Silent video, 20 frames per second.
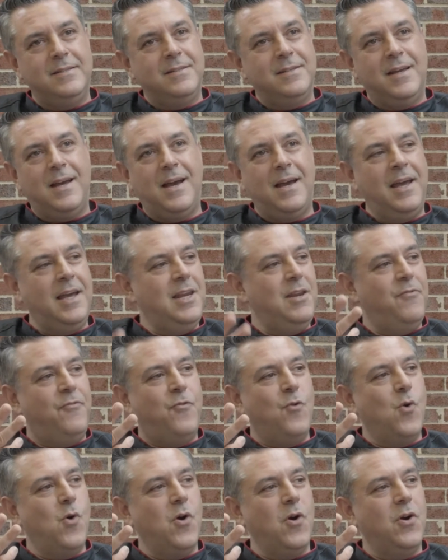God,
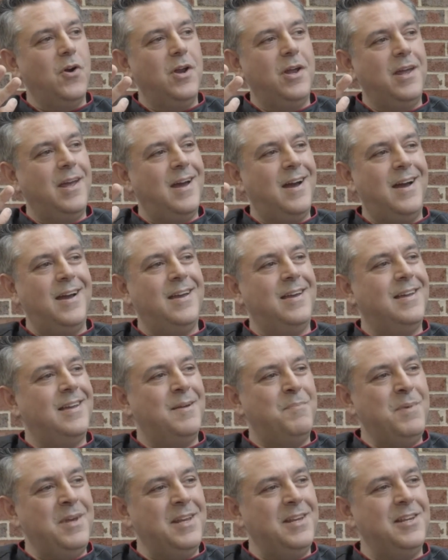84, I
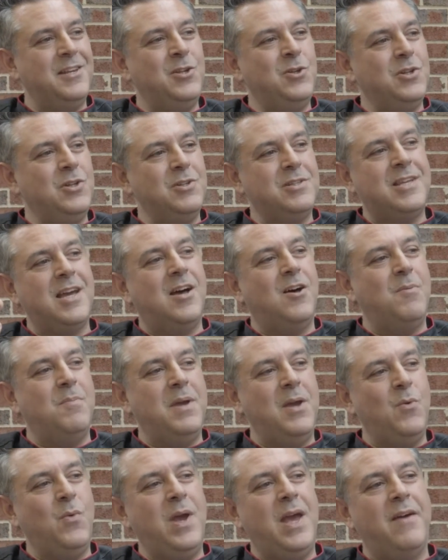mean, you're telling
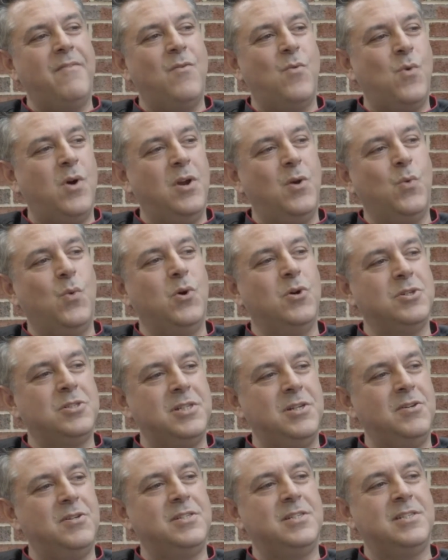me we haven't won a World
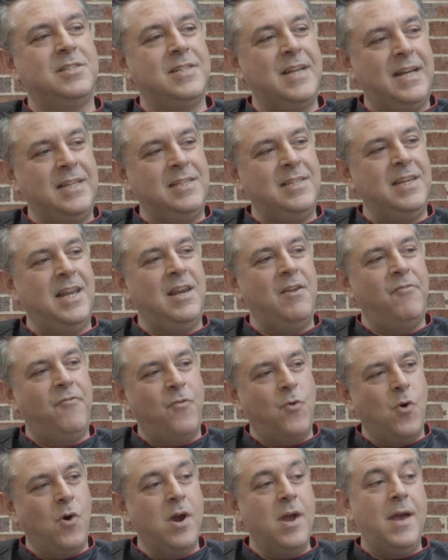Series since
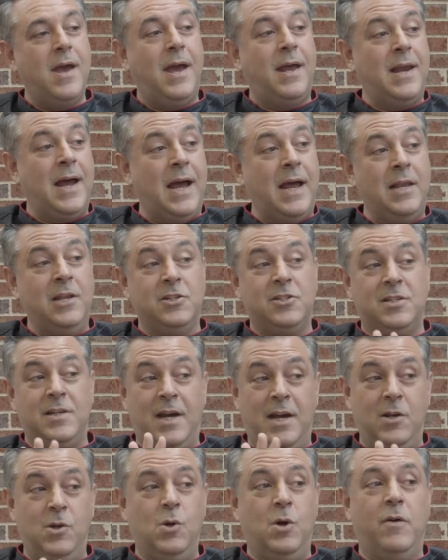1984? And listen,
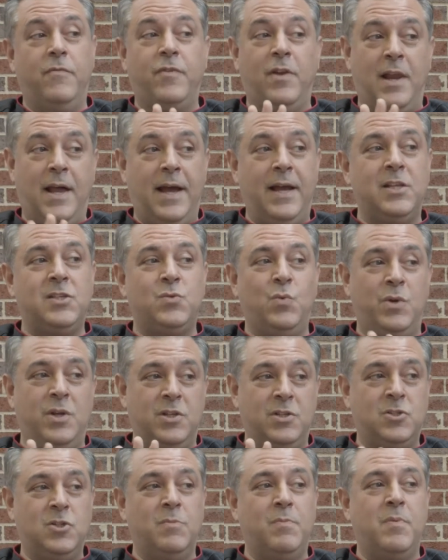I know if the Lions win
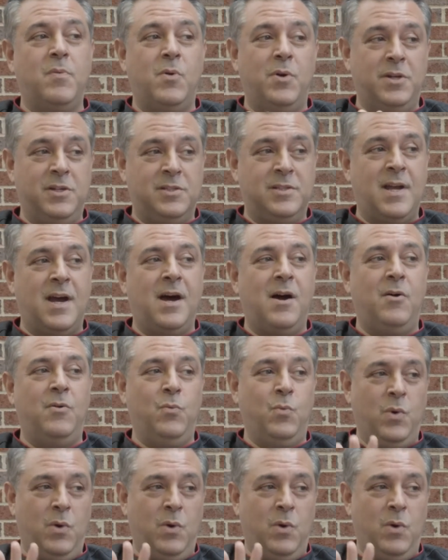the Super Bowl in this town,